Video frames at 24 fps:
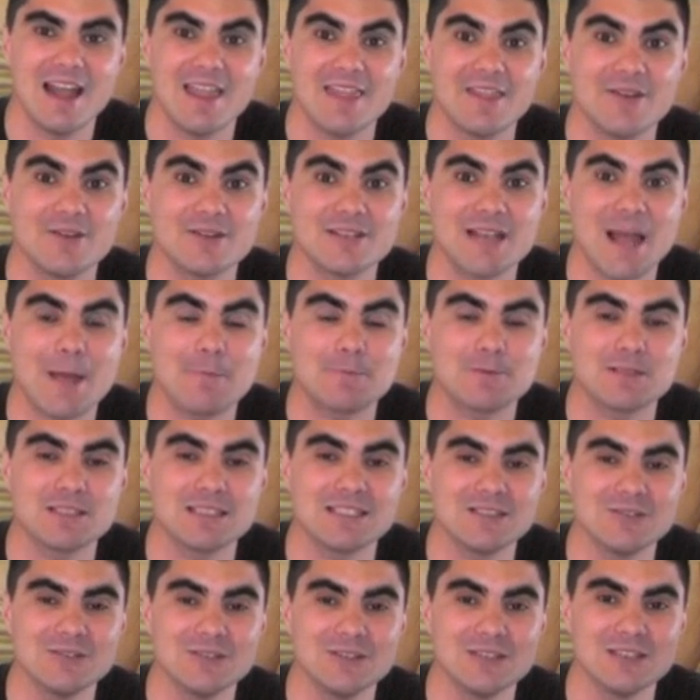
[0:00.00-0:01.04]
there's
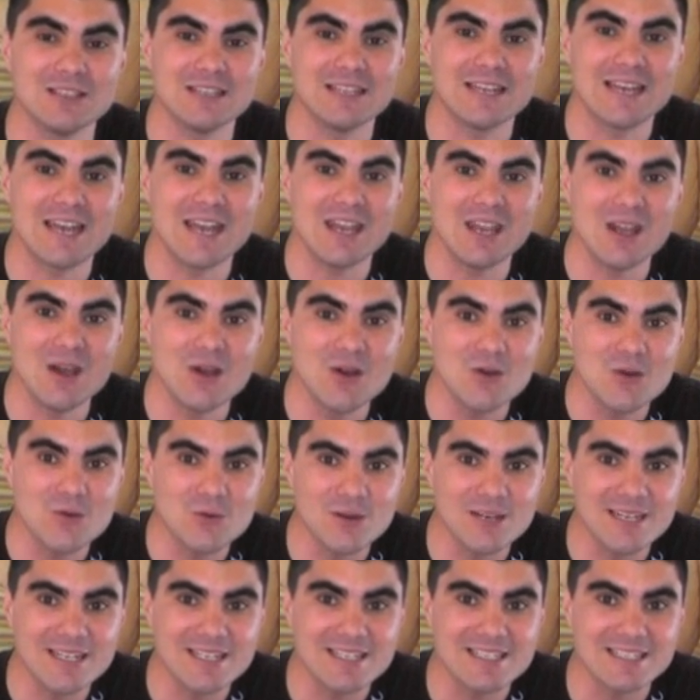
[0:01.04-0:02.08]
absolutely no
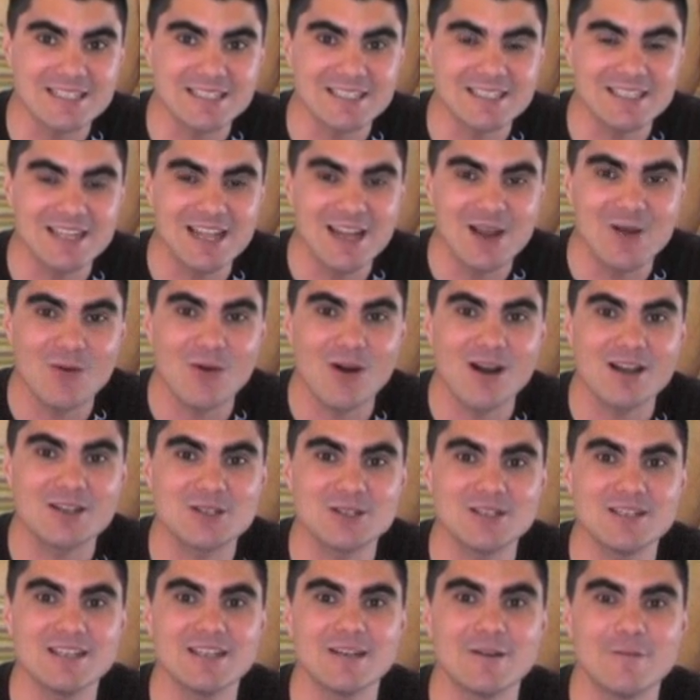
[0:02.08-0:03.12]
reason why I
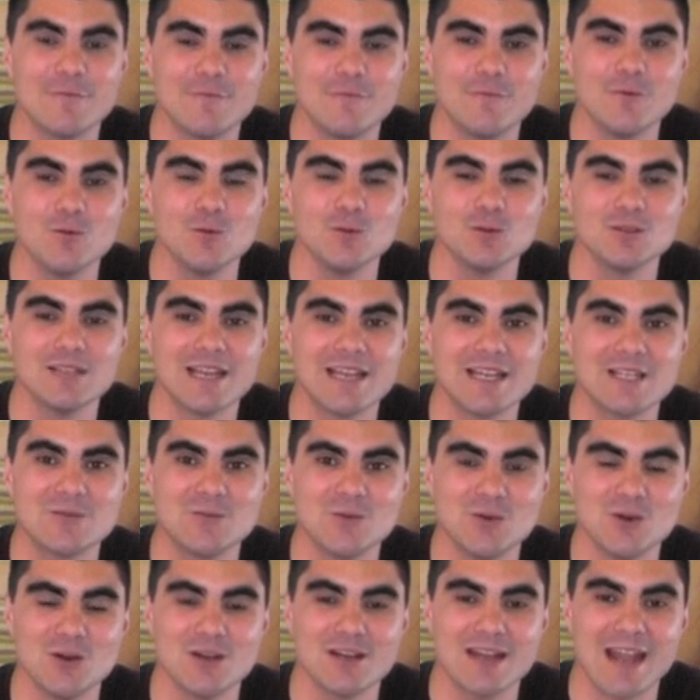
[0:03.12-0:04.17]
shouldn't get a full day's
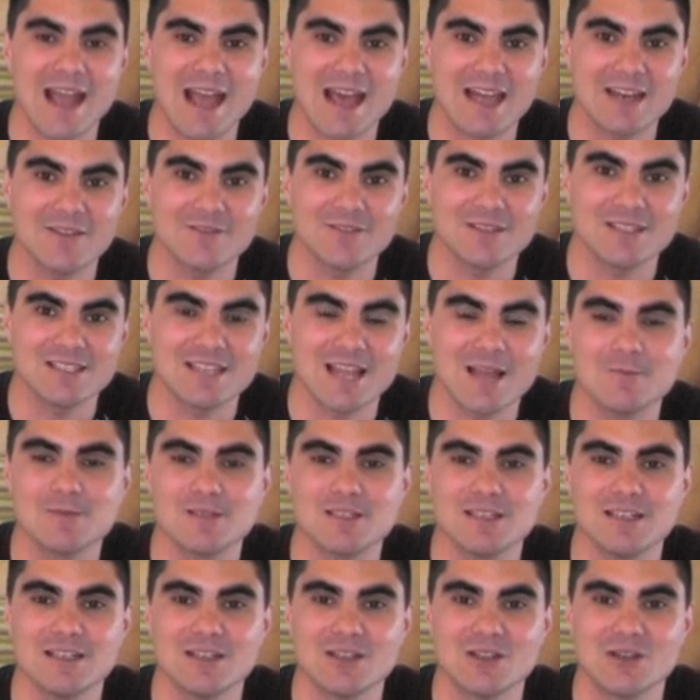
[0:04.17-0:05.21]
work out of the
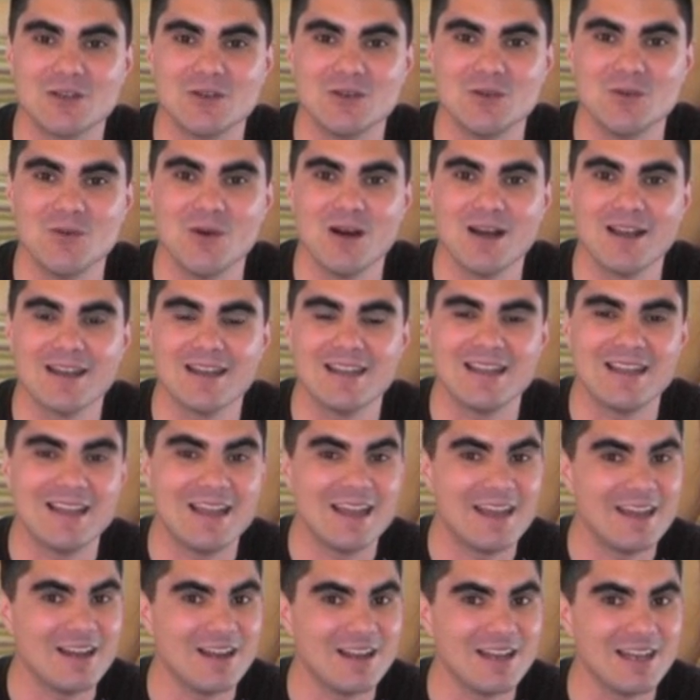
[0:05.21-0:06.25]
Samsung Q1,
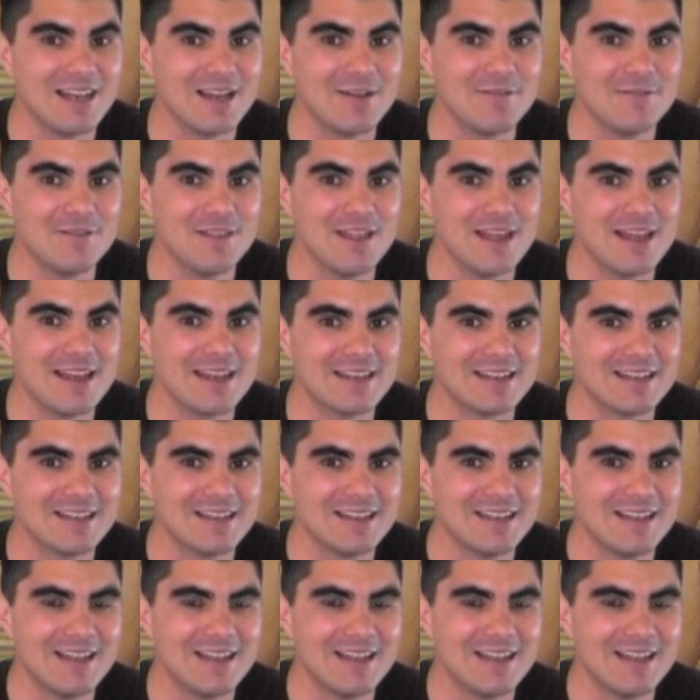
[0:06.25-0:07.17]
and I love that.